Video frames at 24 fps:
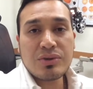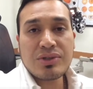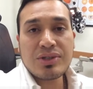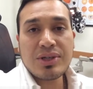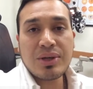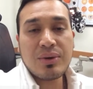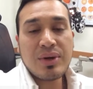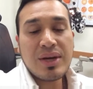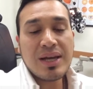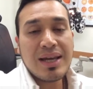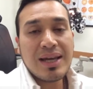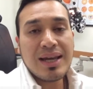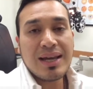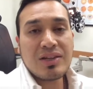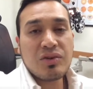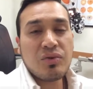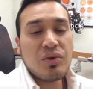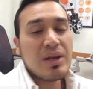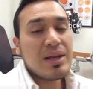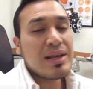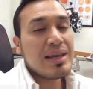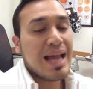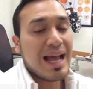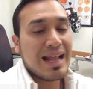So it's
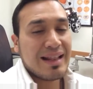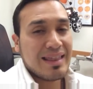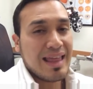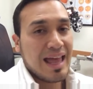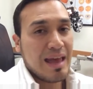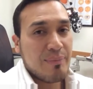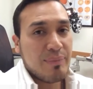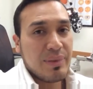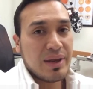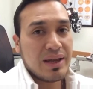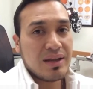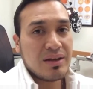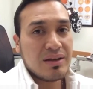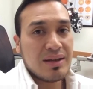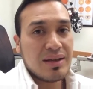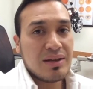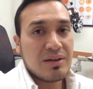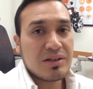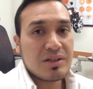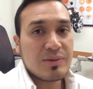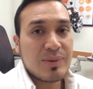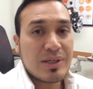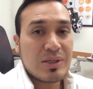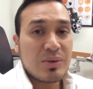really not that big a
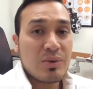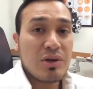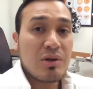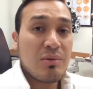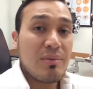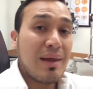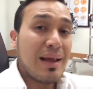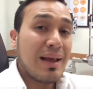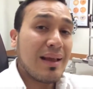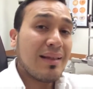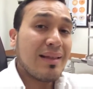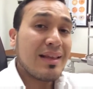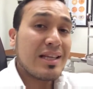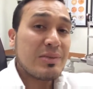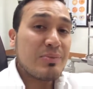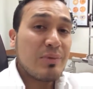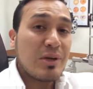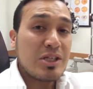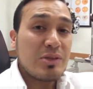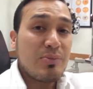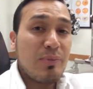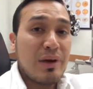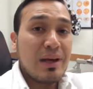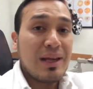deal, especially when you're making this
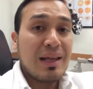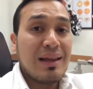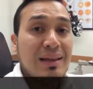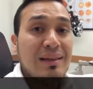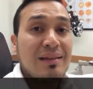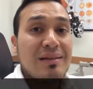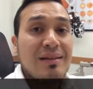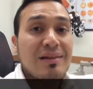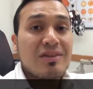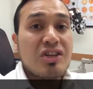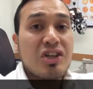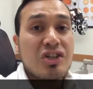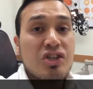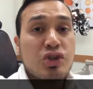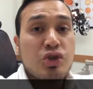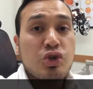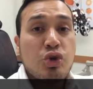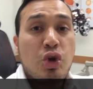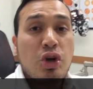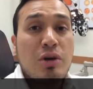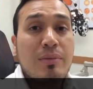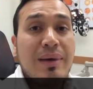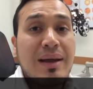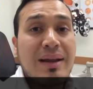much money in such a
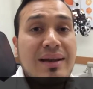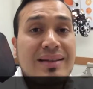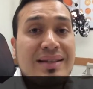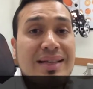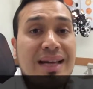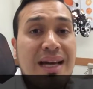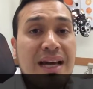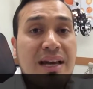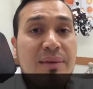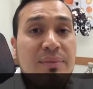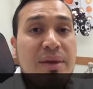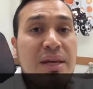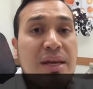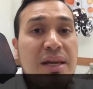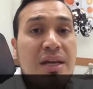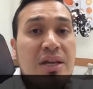short amount of time.